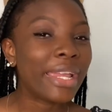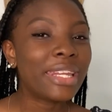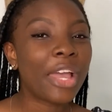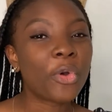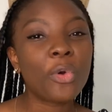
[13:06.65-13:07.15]
I
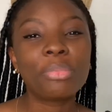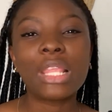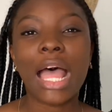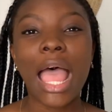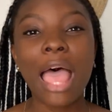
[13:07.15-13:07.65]
hope
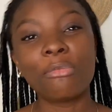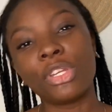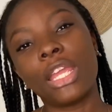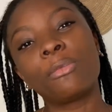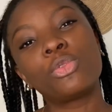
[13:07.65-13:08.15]
that I've been
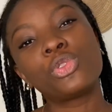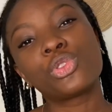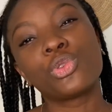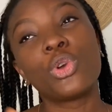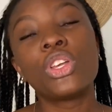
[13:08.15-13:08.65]
able
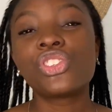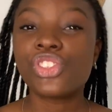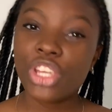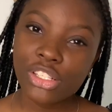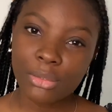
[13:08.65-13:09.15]
to
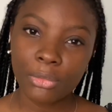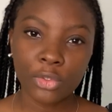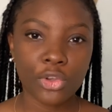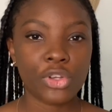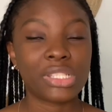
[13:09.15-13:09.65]
share some of the
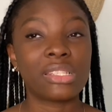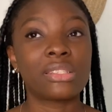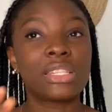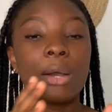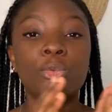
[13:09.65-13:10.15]
courses
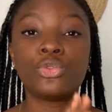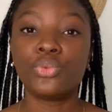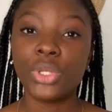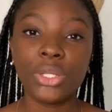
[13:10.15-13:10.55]
that would really,